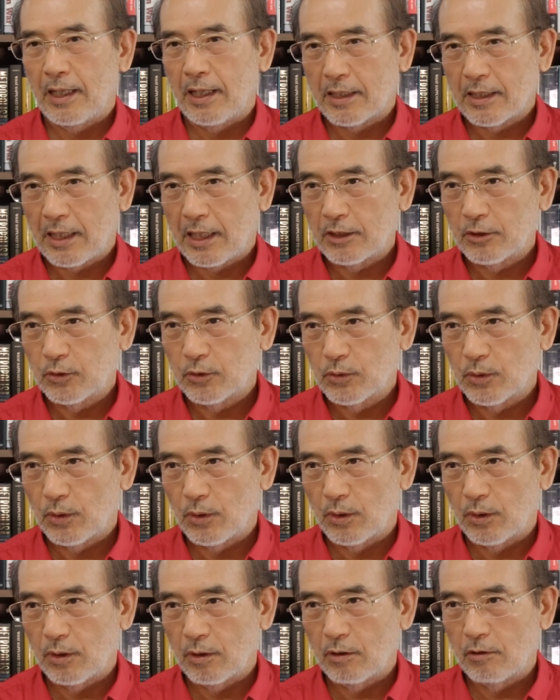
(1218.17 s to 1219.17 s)

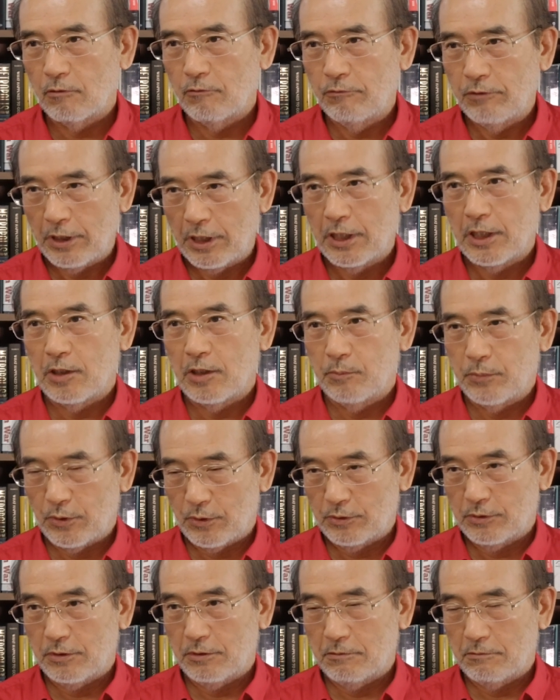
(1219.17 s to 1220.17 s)
Kanto, very
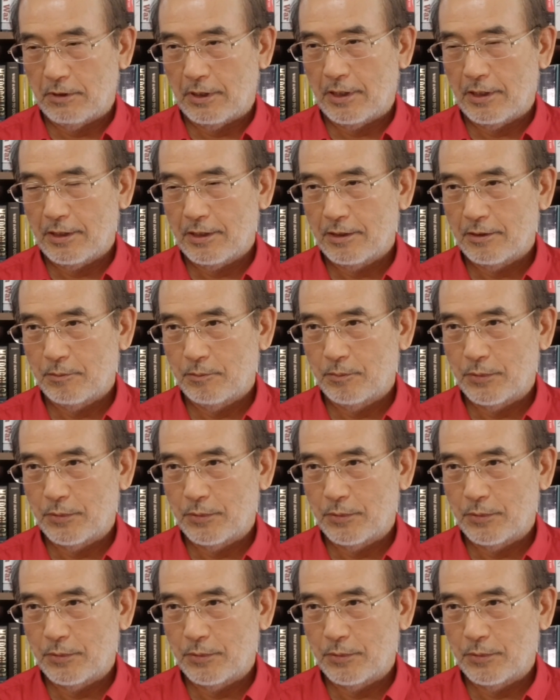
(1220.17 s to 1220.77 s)
important, right?